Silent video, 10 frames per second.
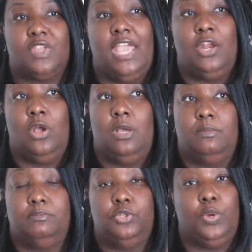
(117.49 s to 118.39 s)

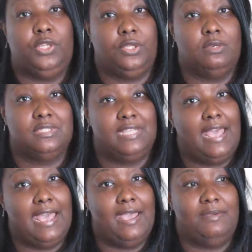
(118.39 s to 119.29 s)
And during those
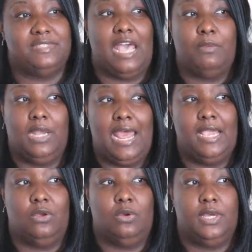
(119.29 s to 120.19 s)
times, I
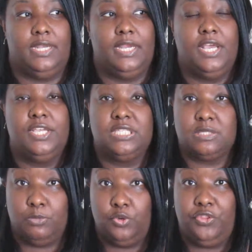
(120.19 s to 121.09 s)
rely on
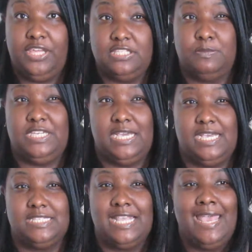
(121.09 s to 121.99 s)
smoothies
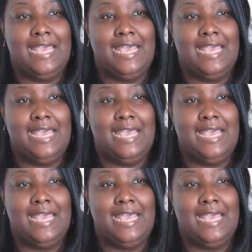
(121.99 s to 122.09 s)
because